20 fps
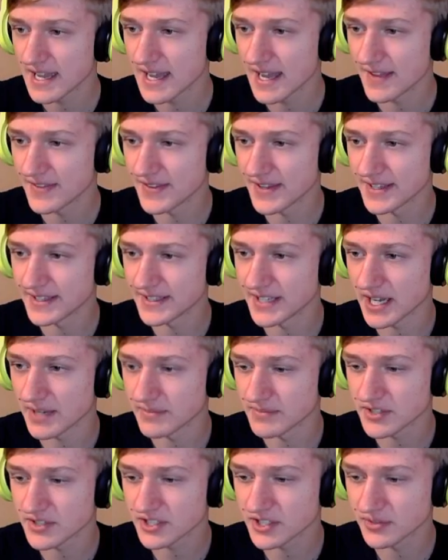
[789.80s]
And then I'm
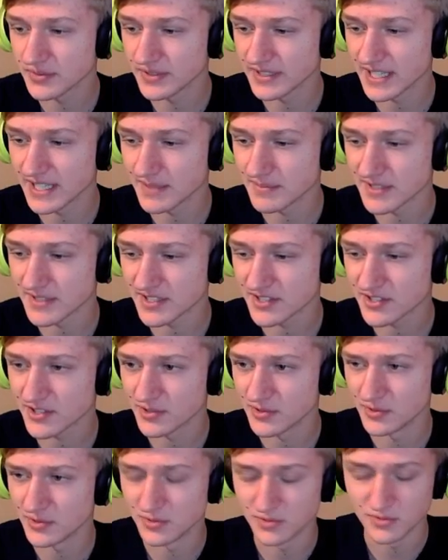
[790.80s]
just going to rename this
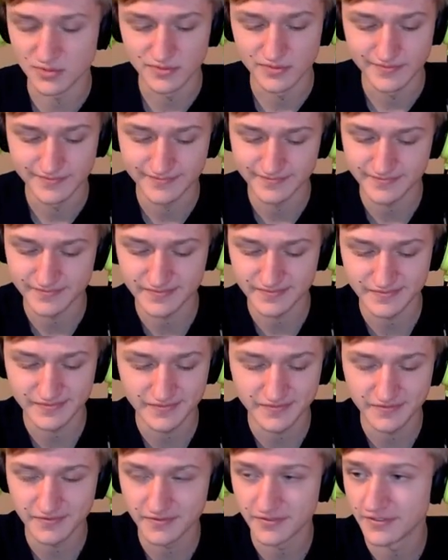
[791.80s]
to
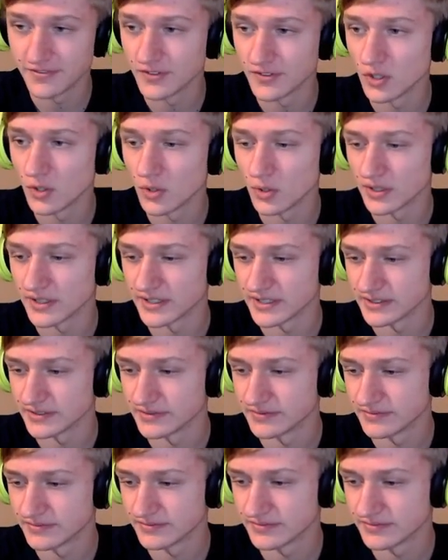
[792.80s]
floor